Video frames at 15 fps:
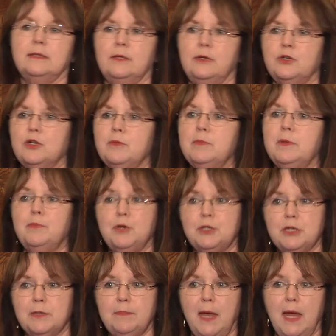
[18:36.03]
you shouldn't be
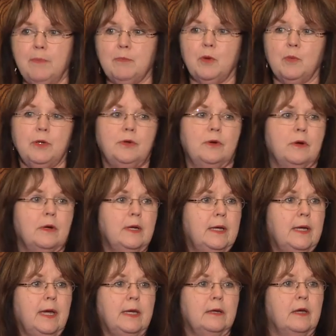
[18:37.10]
pushing paper when you're
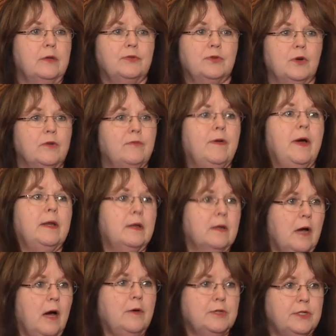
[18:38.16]
a certified
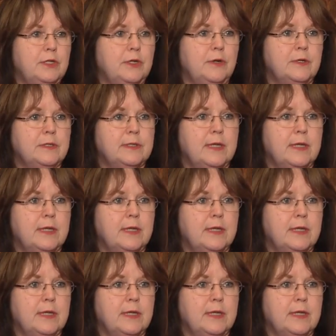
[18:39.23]
oncology nurse.